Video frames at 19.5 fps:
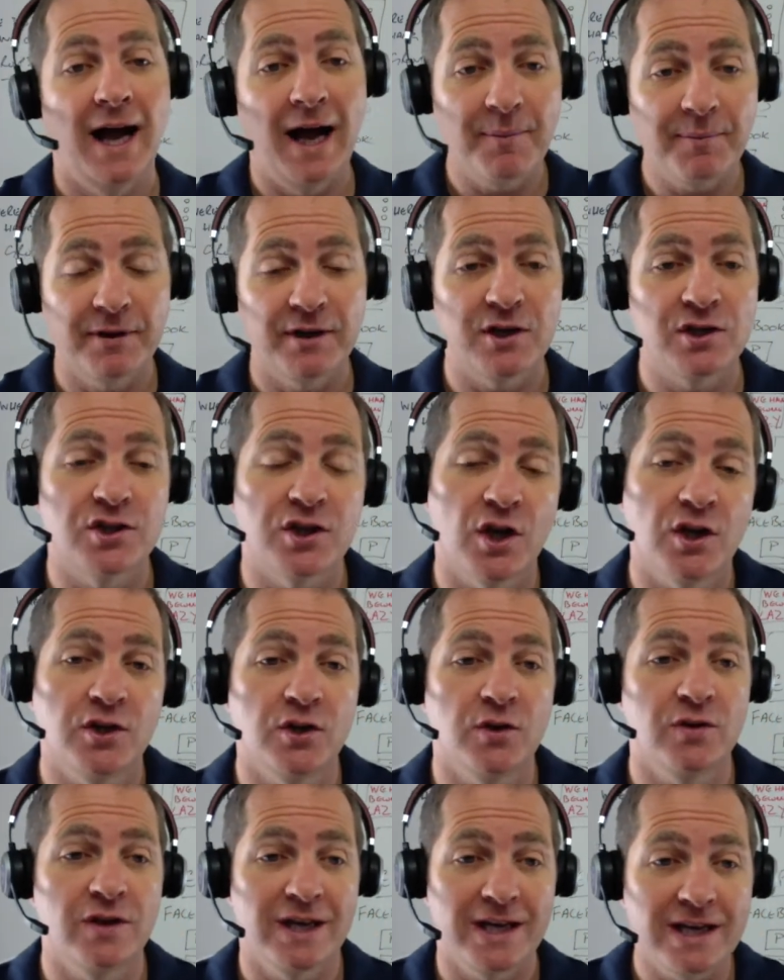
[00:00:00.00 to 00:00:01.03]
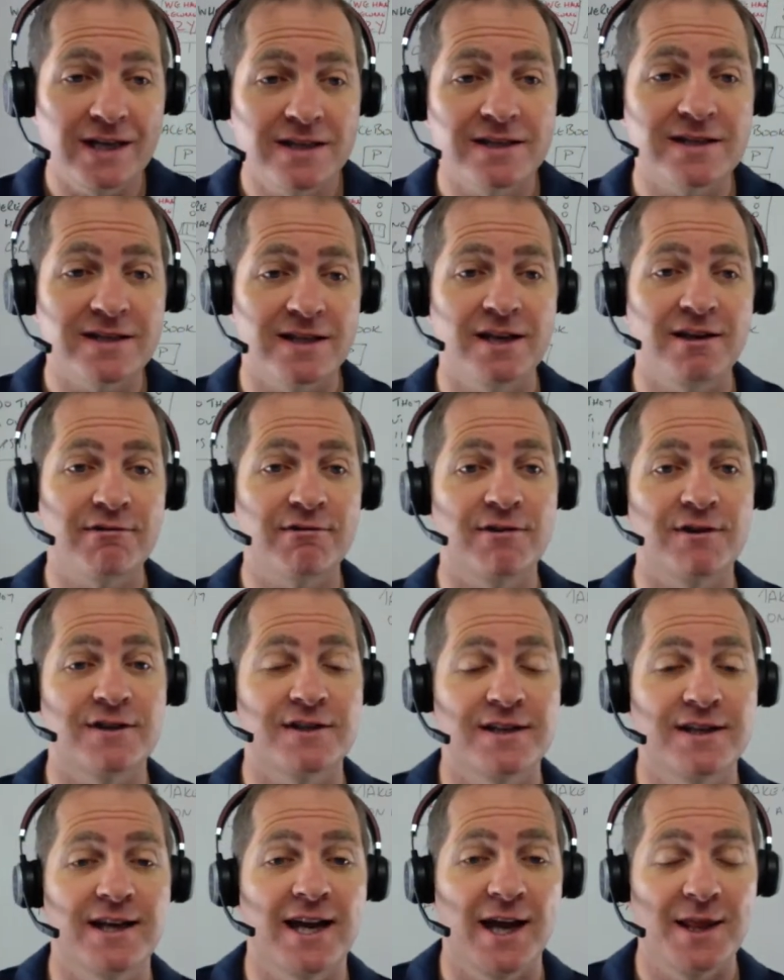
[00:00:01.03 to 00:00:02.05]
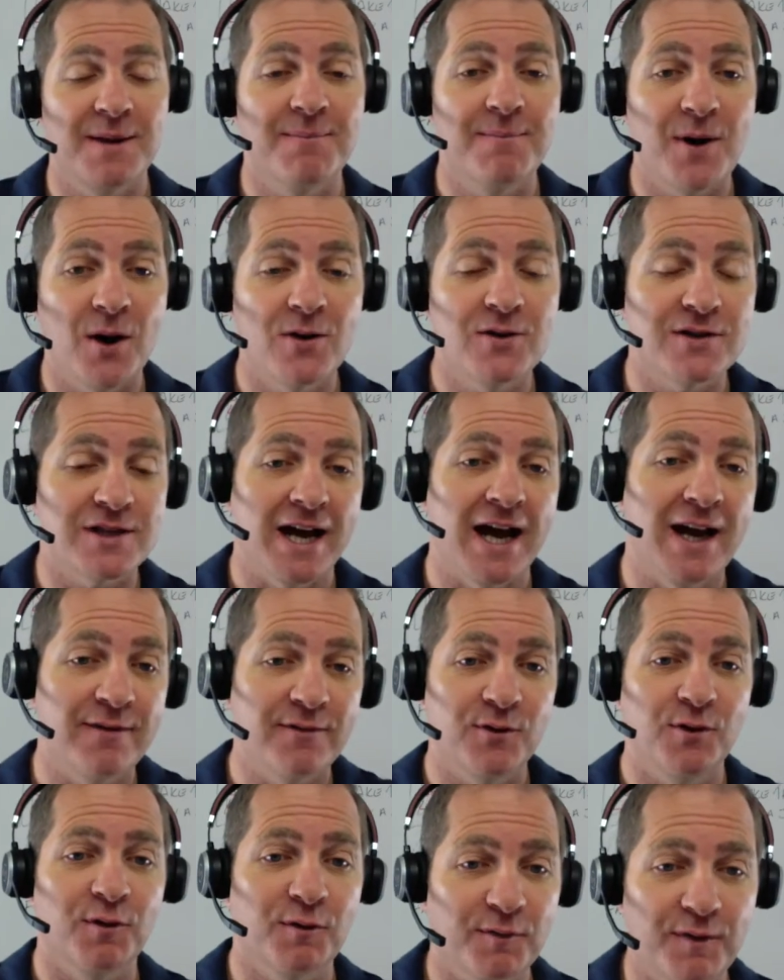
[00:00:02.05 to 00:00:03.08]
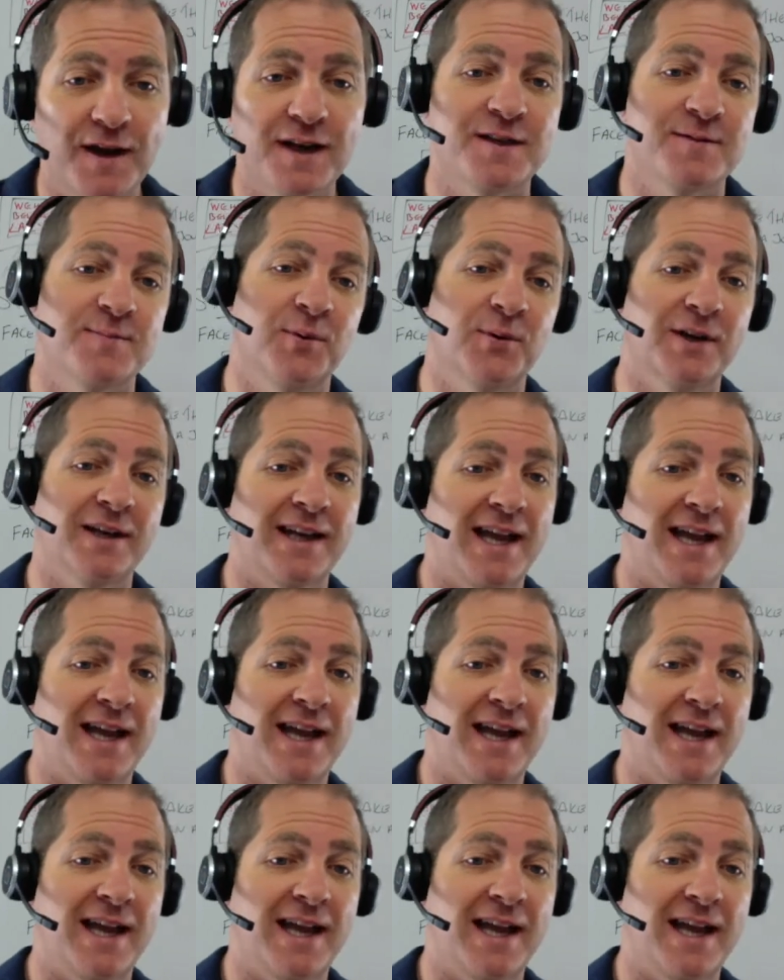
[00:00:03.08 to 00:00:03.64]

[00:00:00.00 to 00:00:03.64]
I'm going to show you the hidden secrets to get the most out of your Facebook